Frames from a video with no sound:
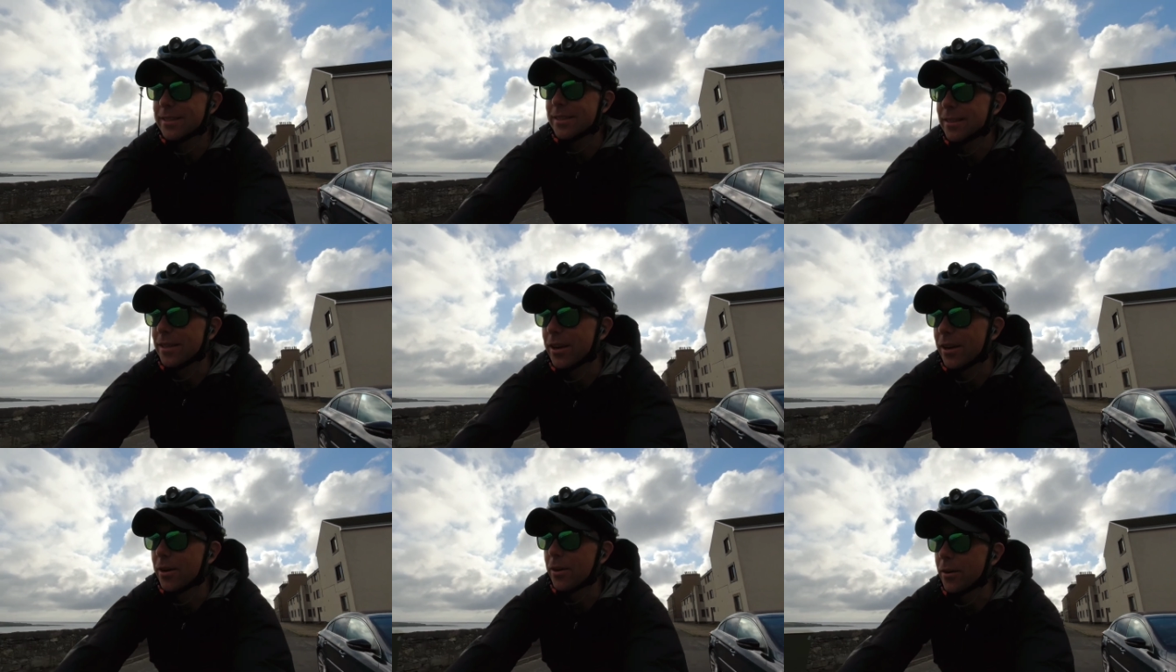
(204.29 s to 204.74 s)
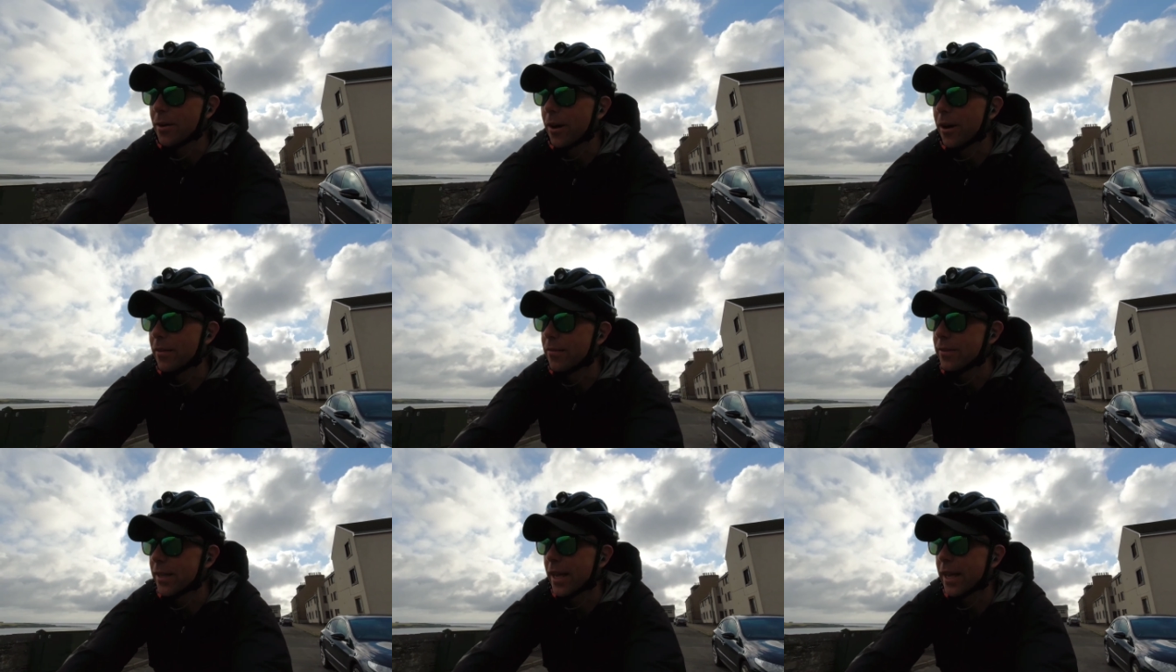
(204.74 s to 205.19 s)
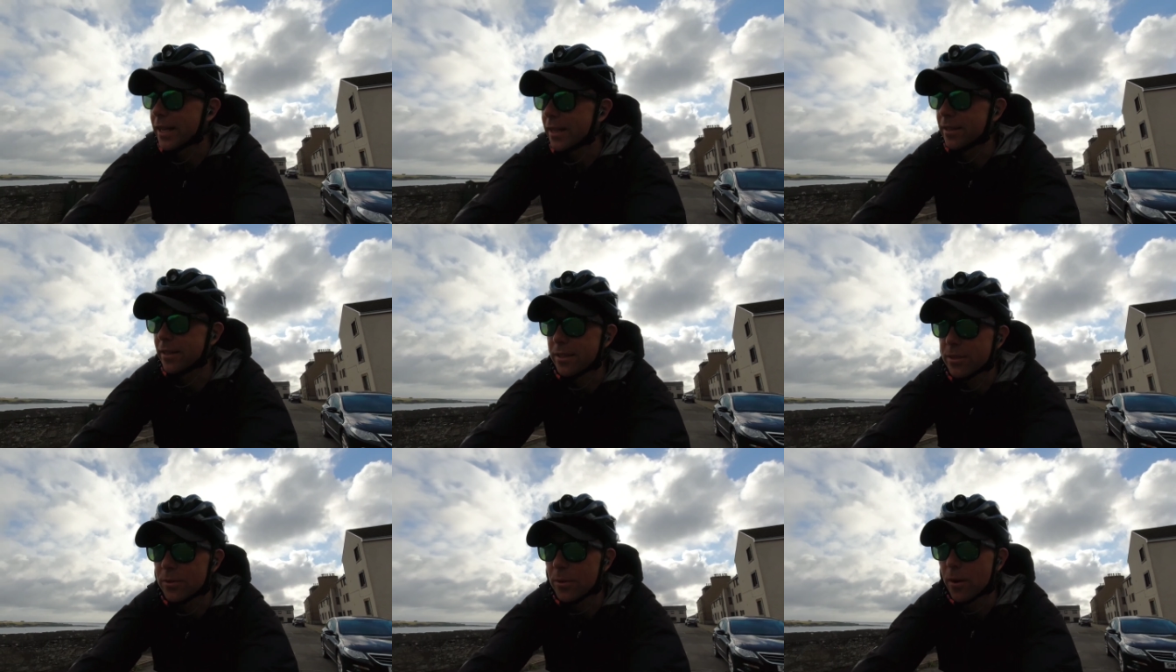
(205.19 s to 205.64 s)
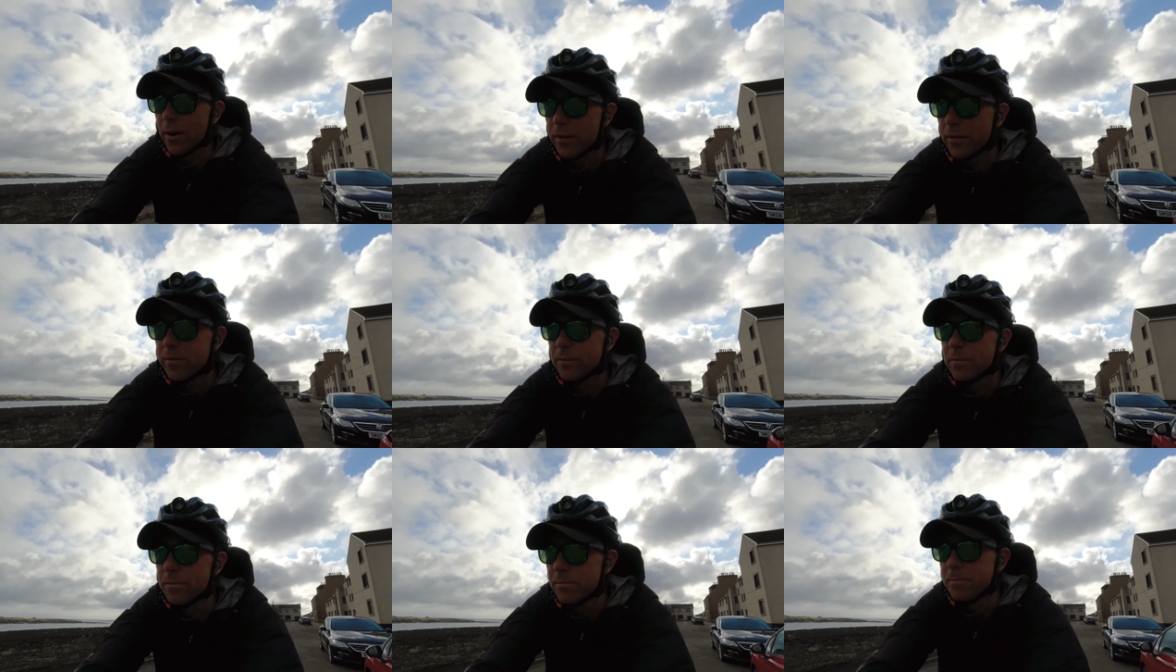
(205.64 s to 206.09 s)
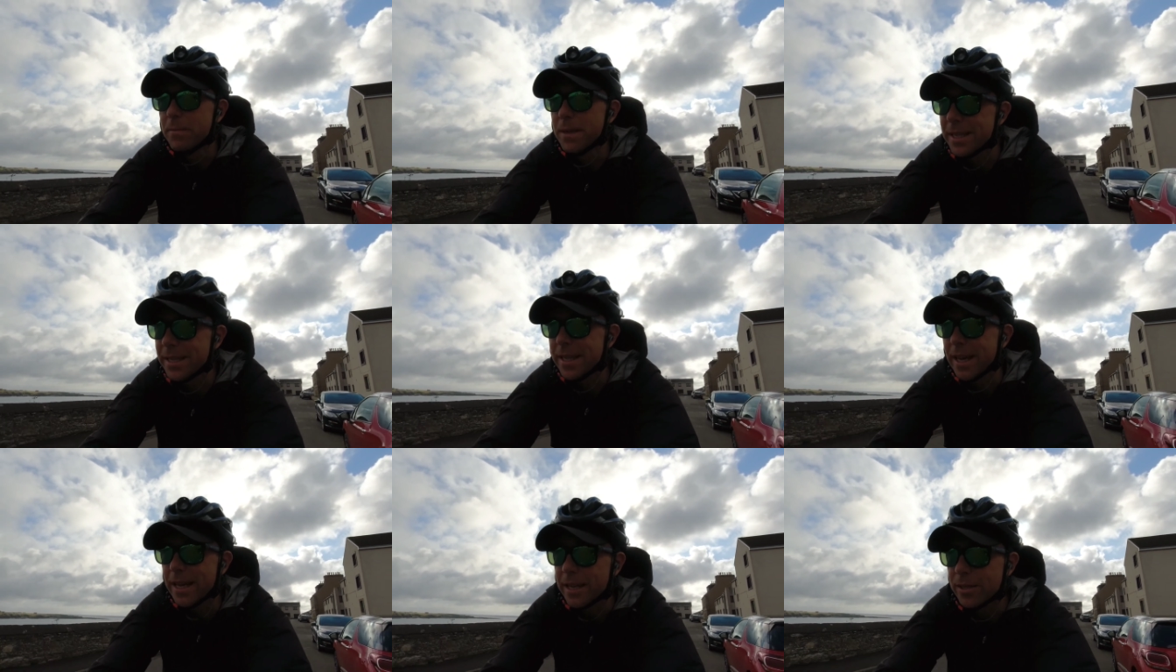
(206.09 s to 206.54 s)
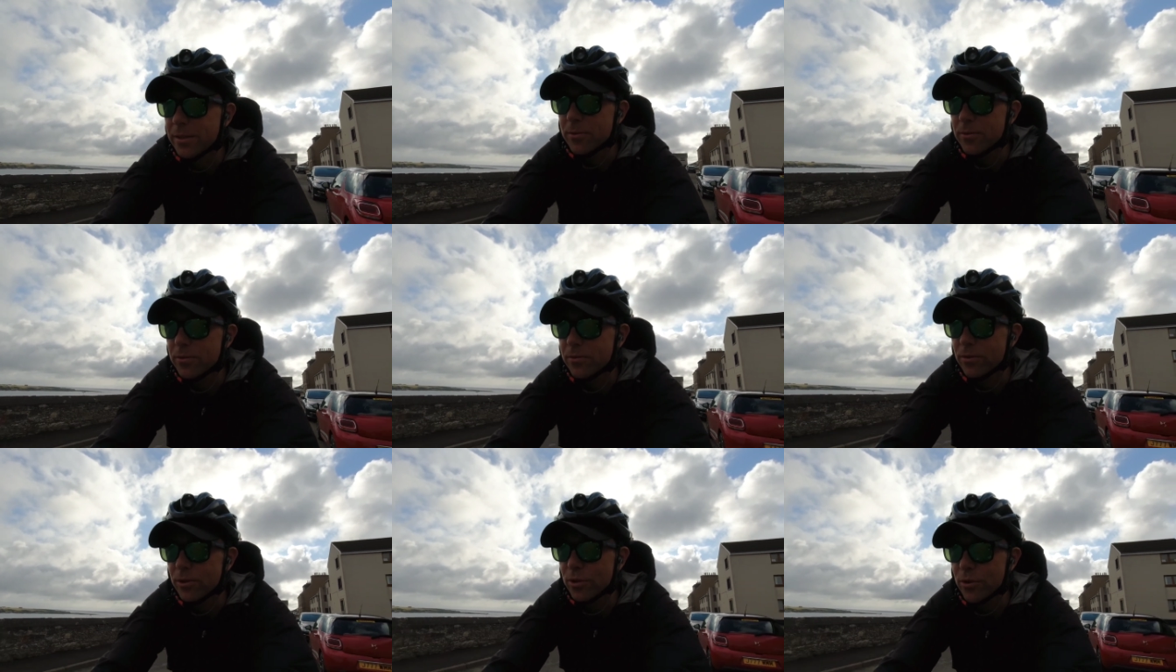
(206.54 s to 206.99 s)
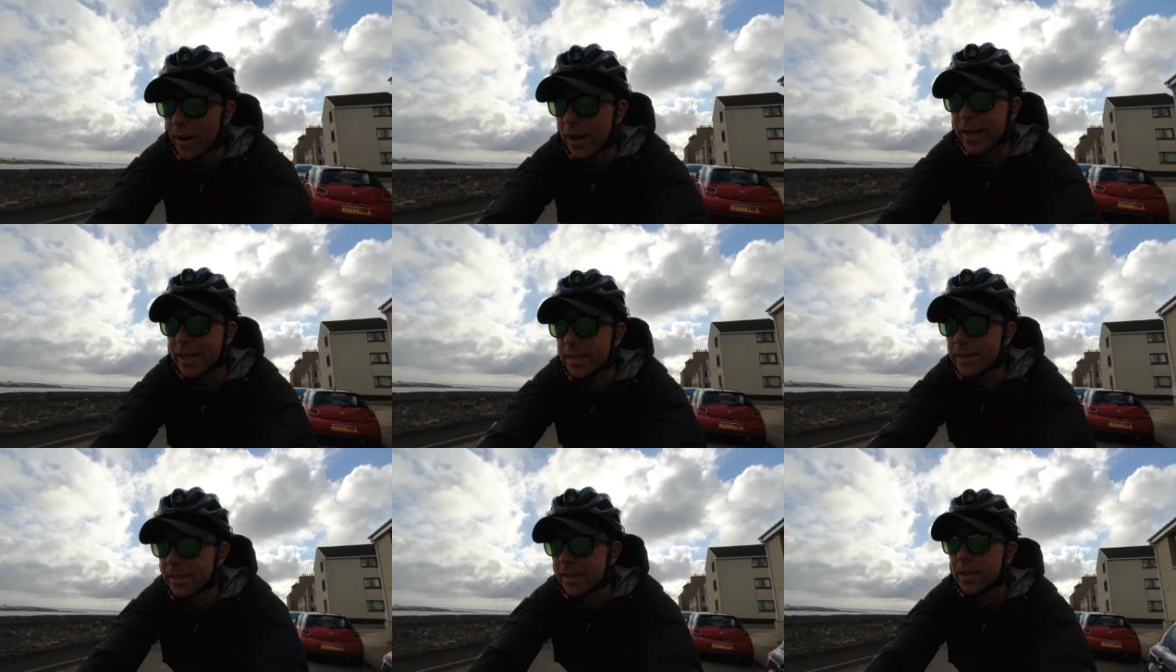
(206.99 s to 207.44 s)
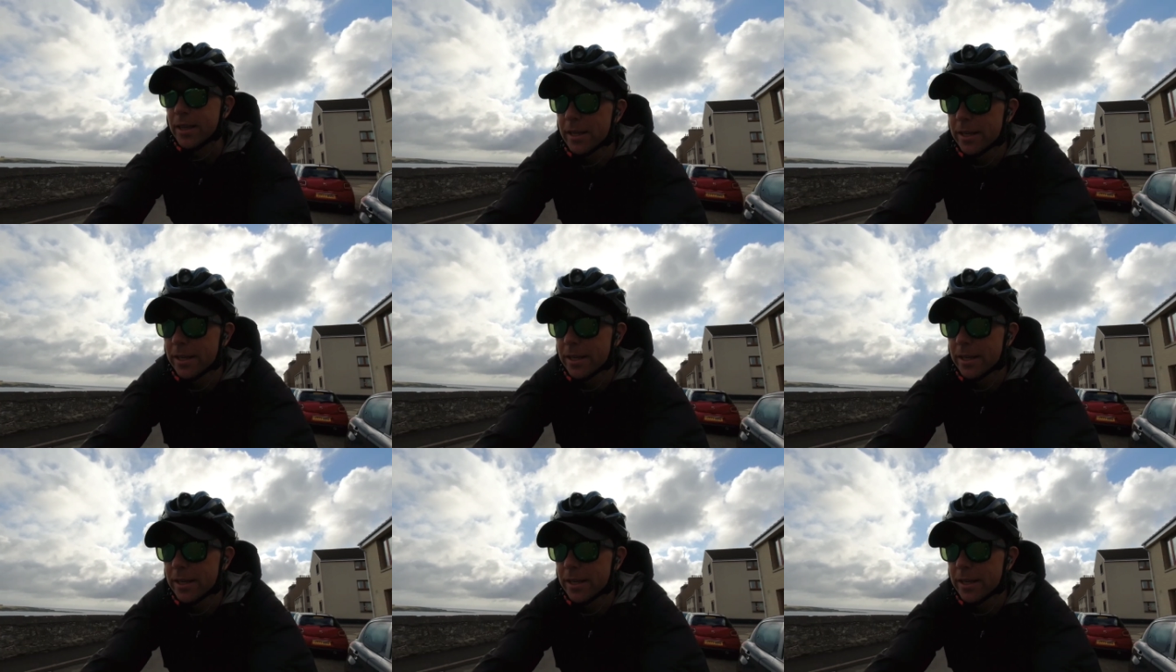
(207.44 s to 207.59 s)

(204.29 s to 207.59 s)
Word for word: So I've taken the 12 midday train.